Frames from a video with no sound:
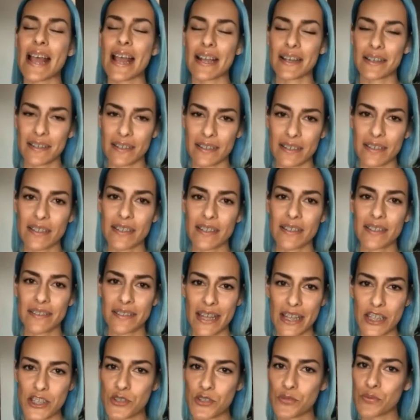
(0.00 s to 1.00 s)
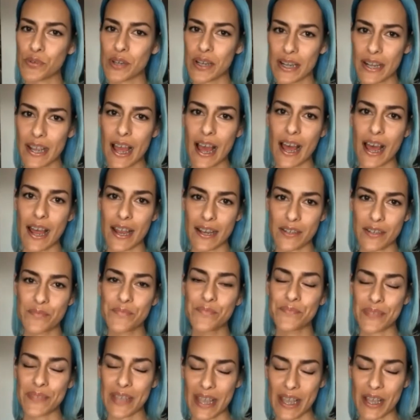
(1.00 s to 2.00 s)
Exactly. That's really hard.
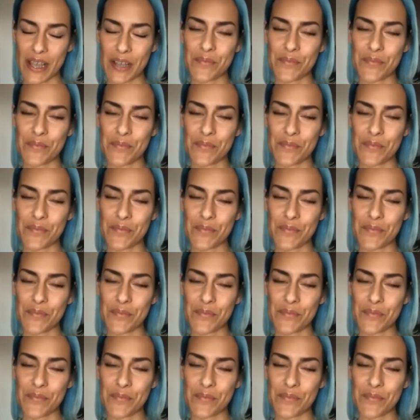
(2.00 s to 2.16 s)
Yeah.